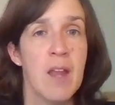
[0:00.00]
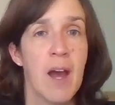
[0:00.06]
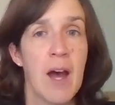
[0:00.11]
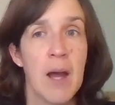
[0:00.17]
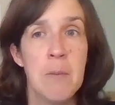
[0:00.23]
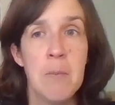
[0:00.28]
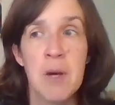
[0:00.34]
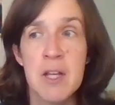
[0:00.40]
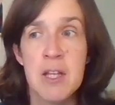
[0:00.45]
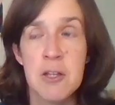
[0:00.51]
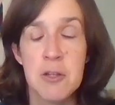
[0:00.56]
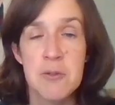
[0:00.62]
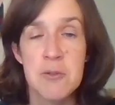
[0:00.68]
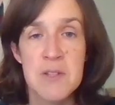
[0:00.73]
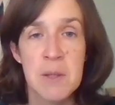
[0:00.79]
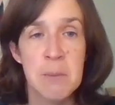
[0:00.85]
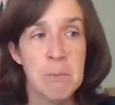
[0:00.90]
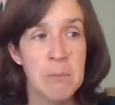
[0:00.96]
I might
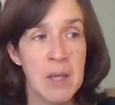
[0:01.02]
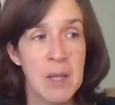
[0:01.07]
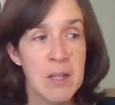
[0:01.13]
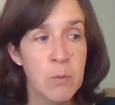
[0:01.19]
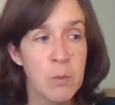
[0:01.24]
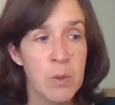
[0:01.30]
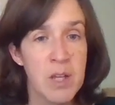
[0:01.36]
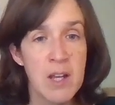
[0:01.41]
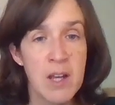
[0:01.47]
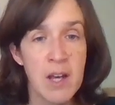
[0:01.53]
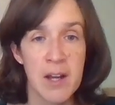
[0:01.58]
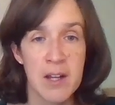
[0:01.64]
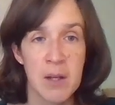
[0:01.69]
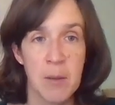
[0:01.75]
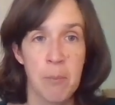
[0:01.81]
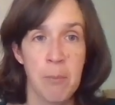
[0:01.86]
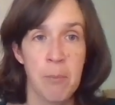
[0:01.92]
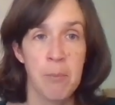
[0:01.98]
use it midweek
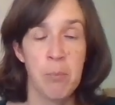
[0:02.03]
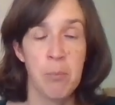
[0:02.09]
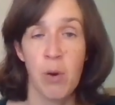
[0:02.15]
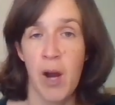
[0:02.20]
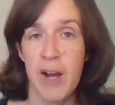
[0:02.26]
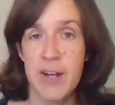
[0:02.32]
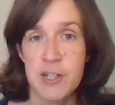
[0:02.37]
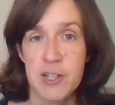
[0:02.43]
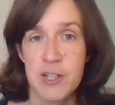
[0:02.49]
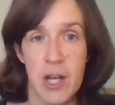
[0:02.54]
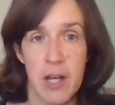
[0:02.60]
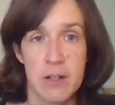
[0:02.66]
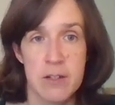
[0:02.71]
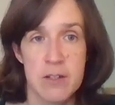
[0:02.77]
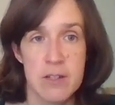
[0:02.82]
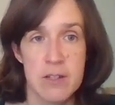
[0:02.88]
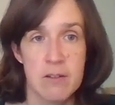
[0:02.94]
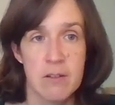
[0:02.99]
on a
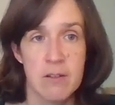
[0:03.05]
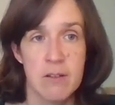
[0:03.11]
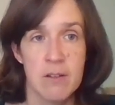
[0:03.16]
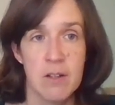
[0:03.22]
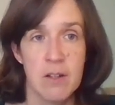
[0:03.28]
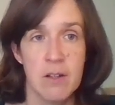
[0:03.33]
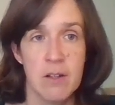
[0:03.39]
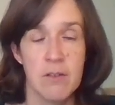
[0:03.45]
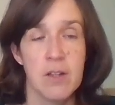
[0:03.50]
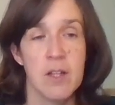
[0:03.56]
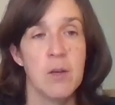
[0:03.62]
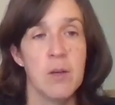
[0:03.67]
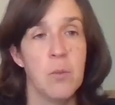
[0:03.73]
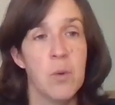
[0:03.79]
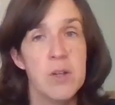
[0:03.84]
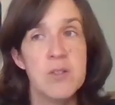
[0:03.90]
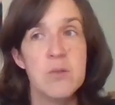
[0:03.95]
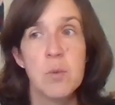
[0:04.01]
project. Like
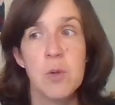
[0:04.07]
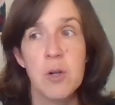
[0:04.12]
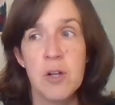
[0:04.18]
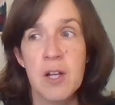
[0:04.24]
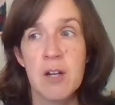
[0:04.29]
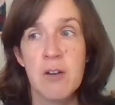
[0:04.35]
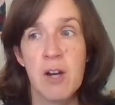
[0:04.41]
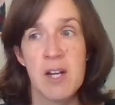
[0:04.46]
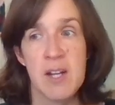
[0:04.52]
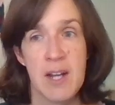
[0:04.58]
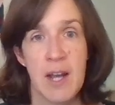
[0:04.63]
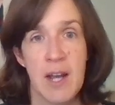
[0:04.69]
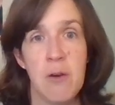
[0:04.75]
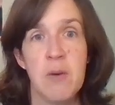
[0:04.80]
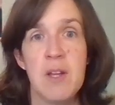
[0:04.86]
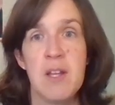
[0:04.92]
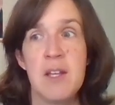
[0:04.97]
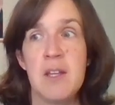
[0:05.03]
what's working right
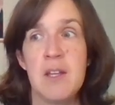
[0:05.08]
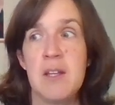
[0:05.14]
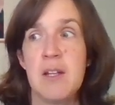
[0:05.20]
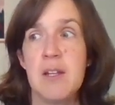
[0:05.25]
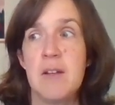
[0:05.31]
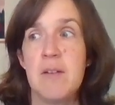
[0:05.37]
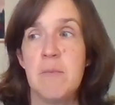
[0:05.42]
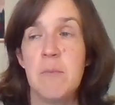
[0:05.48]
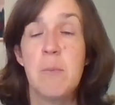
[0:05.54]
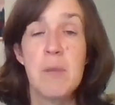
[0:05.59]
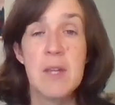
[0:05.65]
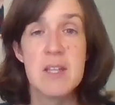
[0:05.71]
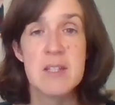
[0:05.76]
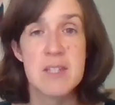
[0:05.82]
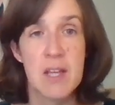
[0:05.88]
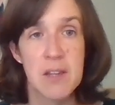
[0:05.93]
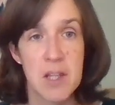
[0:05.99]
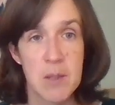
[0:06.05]
now in me
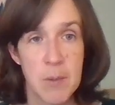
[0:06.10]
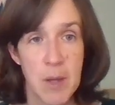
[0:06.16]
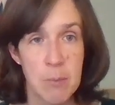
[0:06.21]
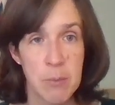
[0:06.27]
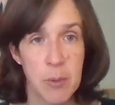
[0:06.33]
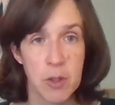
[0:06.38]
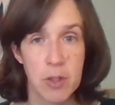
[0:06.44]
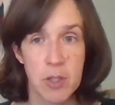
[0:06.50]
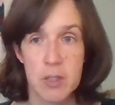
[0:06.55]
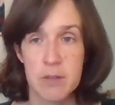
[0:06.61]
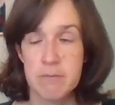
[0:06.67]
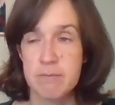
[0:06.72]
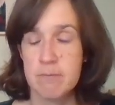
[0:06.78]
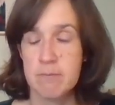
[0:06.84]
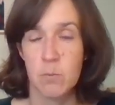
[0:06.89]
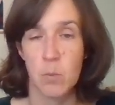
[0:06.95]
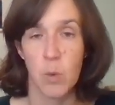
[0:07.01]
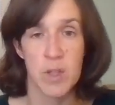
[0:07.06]
selling my book?
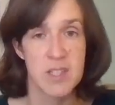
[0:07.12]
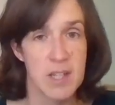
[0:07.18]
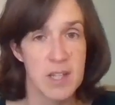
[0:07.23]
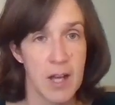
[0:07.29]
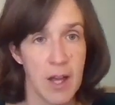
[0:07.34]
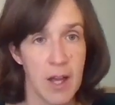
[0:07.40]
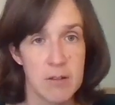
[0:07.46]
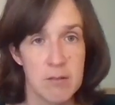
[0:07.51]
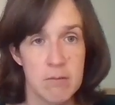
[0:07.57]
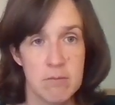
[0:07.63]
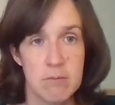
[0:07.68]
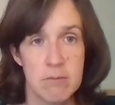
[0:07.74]
What's not?